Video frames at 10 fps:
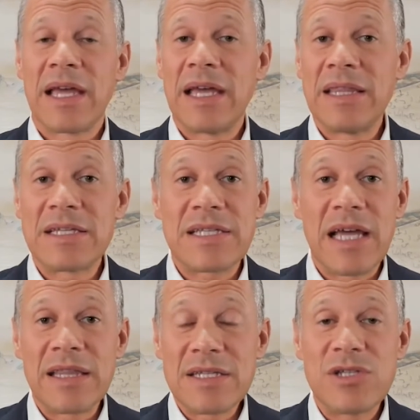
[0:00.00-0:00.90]

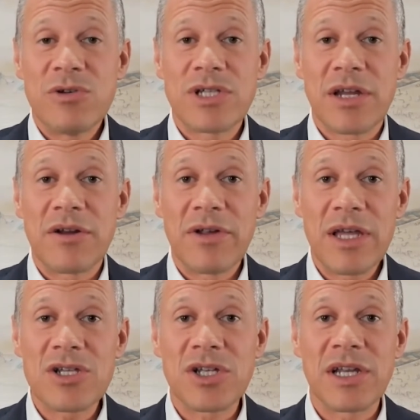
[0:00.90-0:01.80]
This new
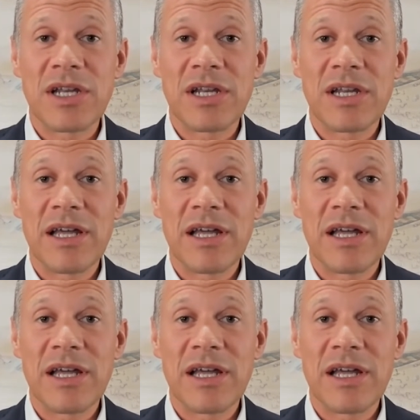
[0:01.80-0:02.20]
generation,